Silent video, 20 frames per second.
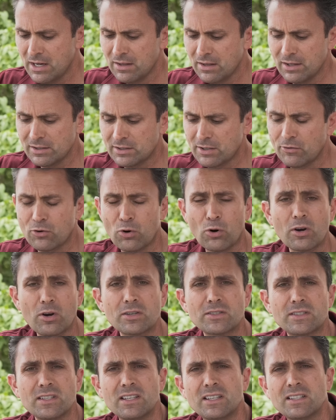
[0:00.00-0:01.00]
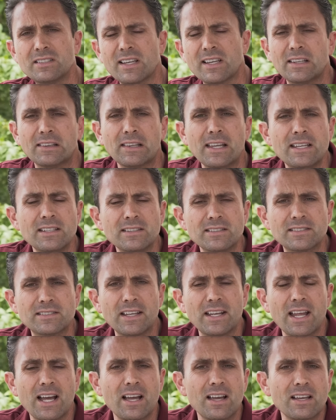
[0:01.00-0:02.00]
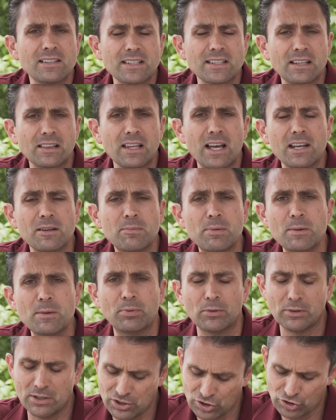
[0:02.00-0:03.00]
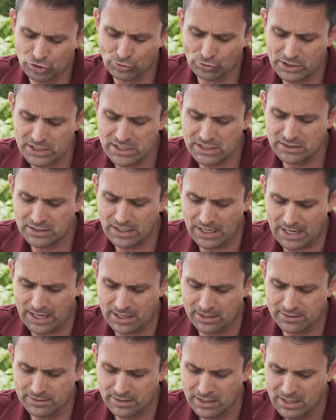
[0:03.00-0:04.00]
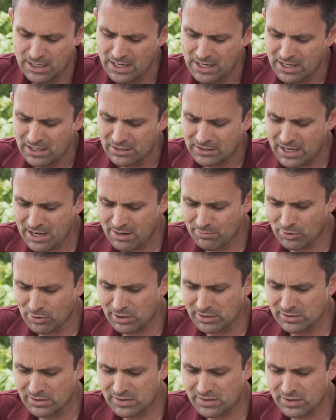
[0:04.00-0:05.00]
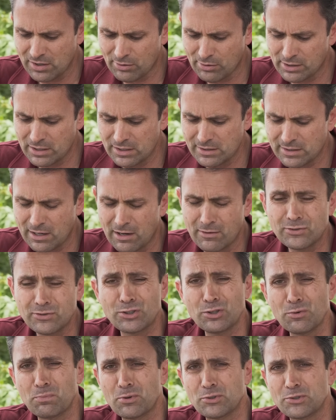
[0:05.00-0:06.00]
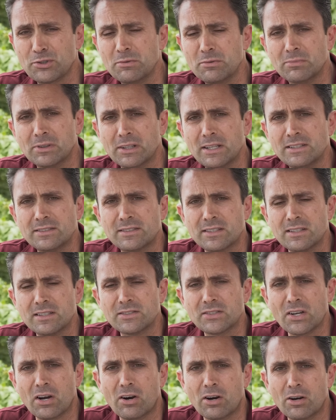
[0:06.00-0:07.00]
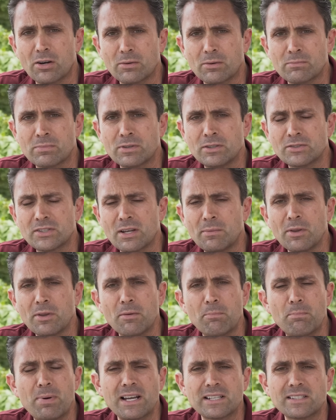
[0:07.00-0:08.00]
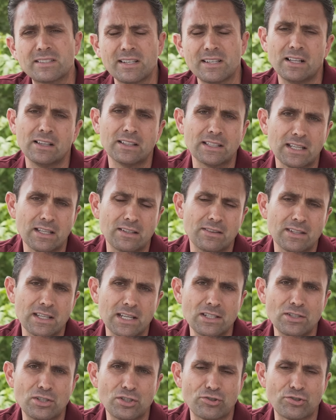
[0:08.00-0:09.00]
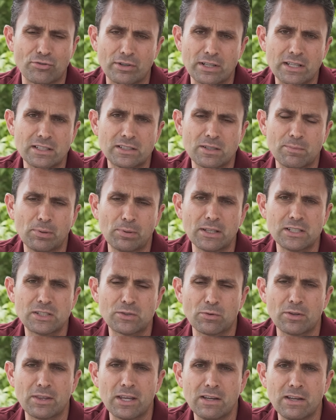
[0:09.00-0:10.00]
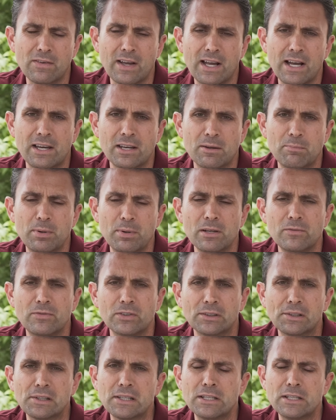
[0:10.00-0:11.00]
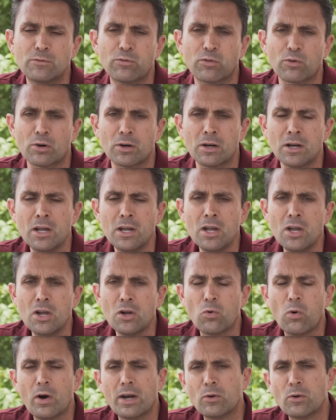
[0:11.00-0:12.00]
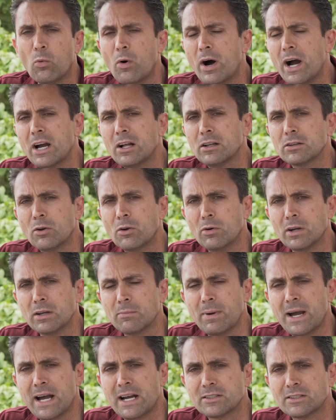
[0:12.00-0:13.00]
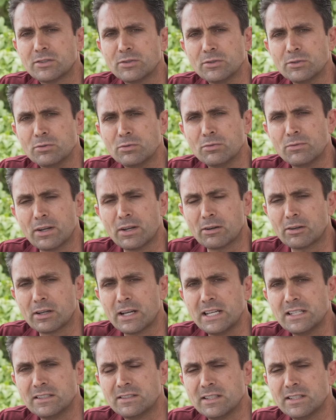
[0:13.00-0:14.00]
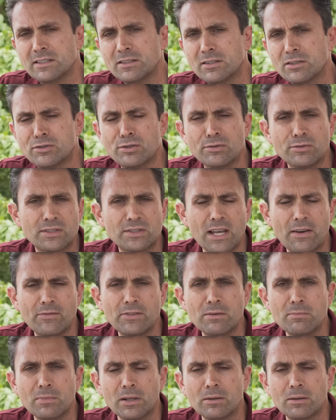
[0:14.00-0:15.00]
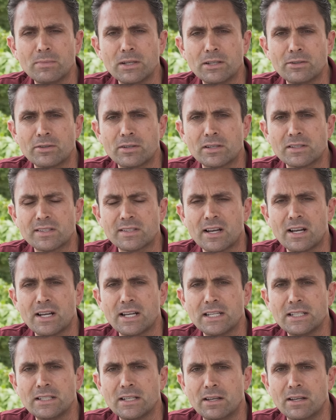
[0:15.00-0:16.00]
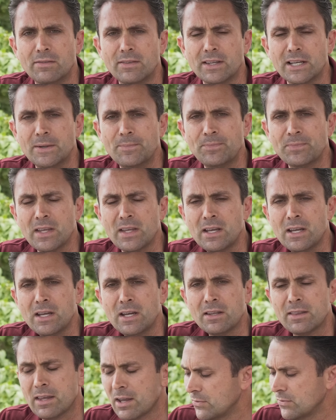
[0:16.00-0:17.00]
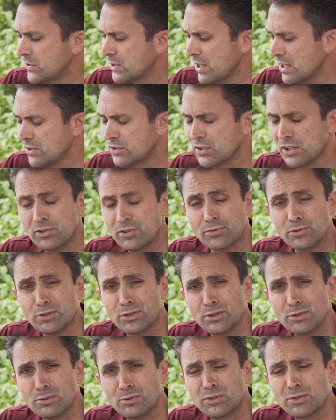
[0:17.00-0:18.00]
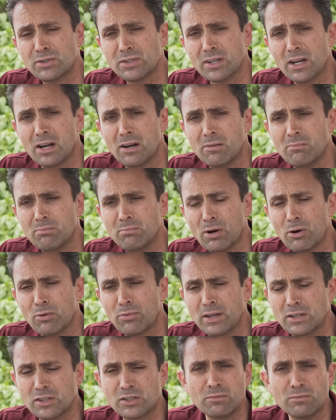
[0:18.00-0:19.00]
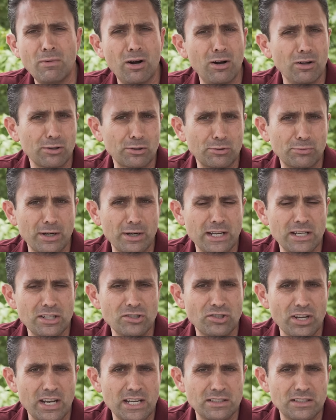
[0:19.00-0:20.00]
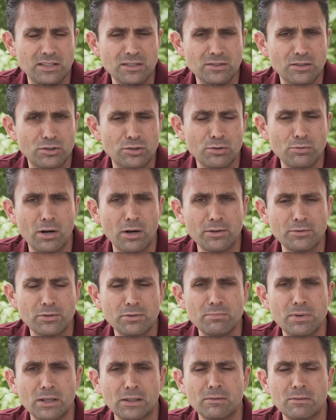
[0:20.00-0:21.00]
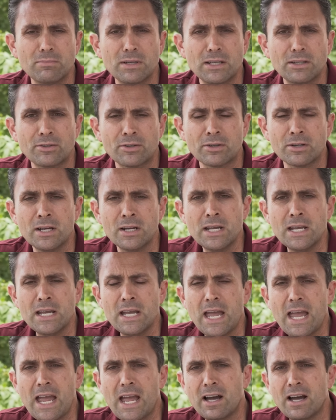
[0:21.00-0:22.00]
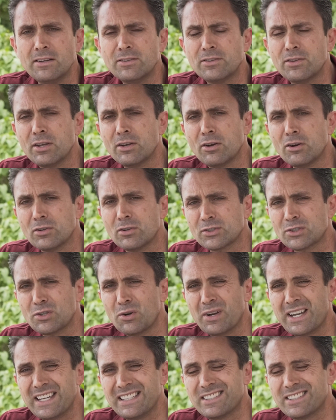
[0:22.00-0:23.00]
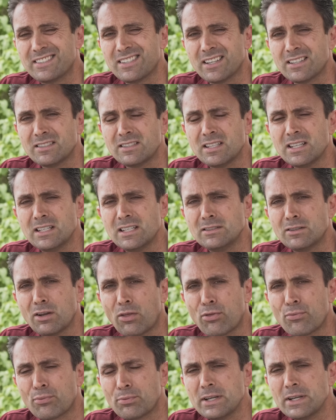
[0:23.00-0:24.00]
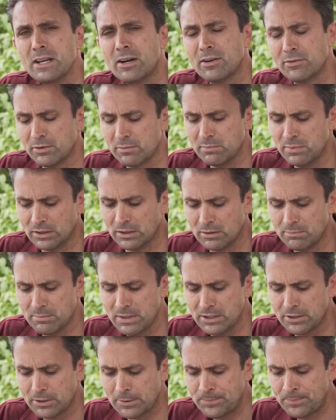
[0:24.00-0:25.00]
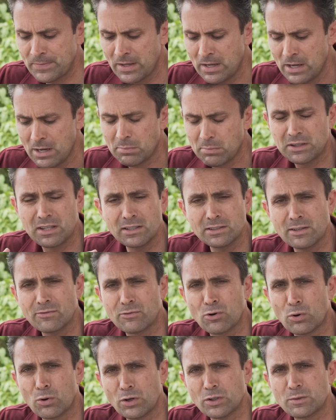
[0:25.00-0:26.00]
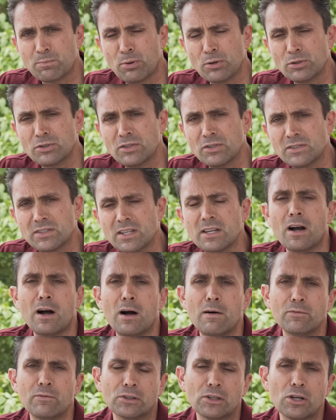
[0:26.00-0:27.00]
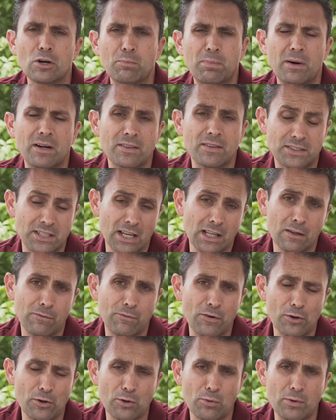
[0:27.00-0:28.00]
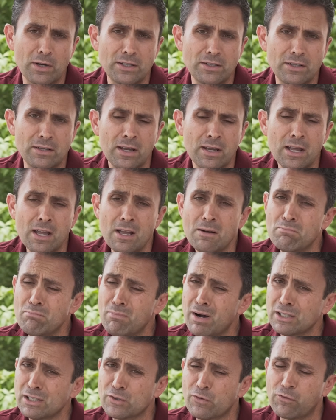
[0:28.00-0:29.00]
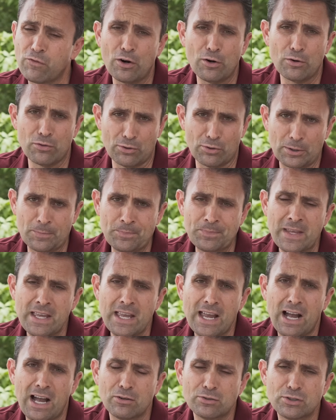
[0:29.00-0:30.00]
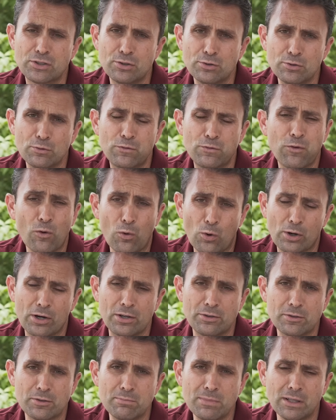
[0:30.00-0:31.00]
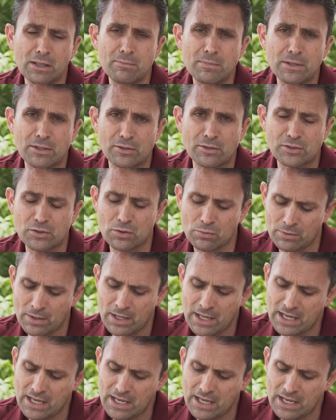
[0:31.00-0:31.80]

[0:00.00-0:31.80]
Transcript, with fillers: This, of course, is a lens that has a lot of people intrigued, and Tamron's series of super zoom lenses are you know, some of the best selling in the industry. It's a place where they've had a bit of a lead for quite a while, going back to their 18 to 270 millimeter design, and then they have since introduced um, both a smaller range, 18 to 200 millimeter, and then also a 16 to 300 millimeter. But this, of course, pushes the envelope on the telephoto in much further, out to 400 millimeters.